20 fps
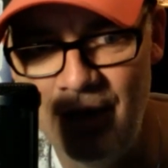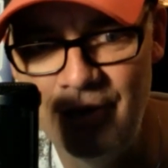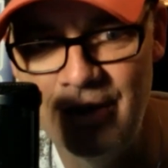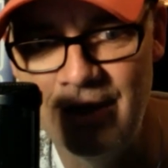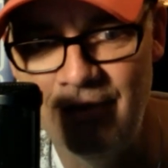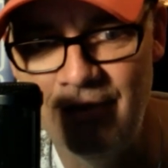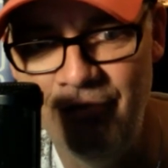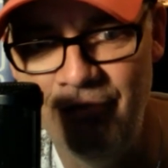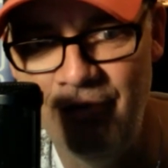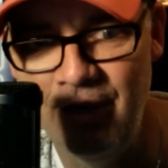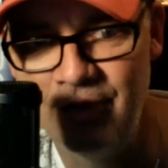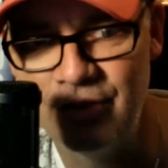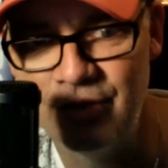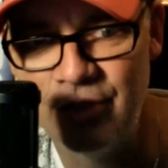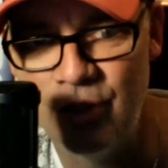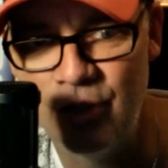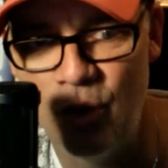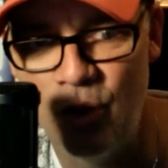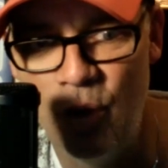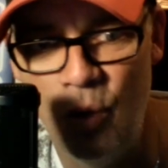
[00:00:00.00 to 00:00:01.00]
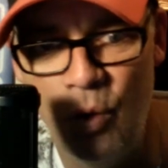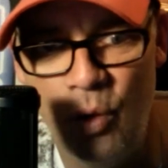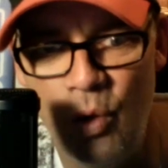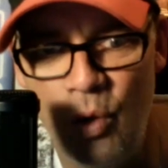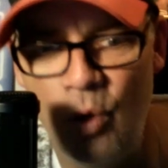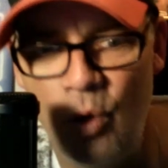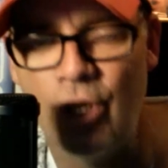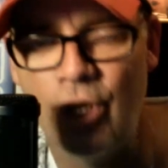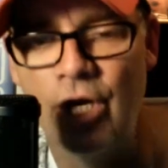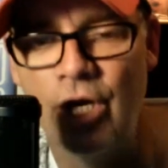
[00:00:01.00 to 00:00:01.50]
they affected a
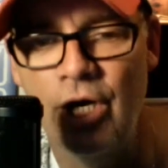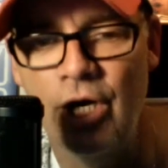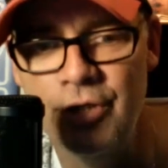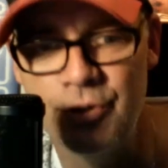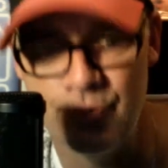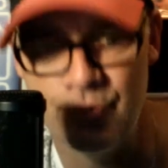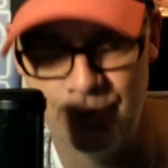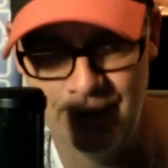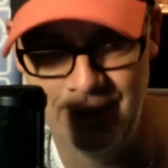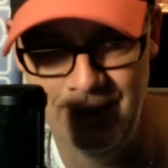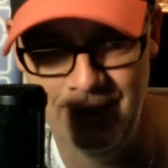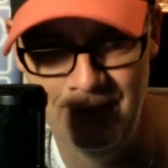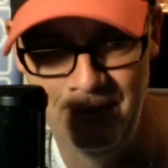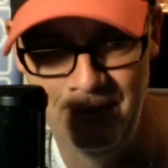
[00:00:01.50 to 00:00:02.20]
whole country